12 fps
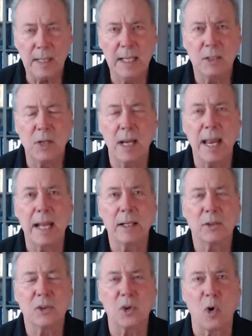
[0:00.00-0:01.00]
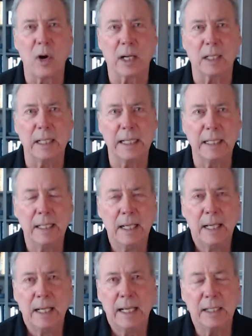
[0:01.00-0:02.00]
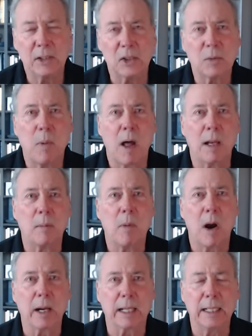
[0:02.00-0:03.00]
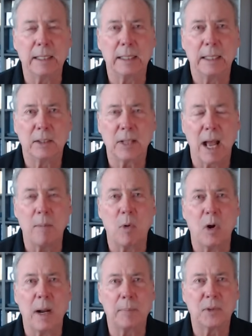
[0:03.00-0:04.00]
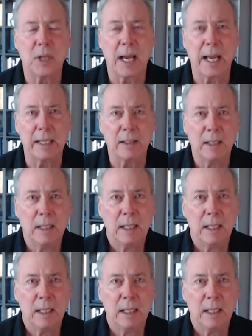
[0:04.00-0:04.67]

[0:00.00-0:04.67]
It's done that historically. It's a smaller market. It's got more upside.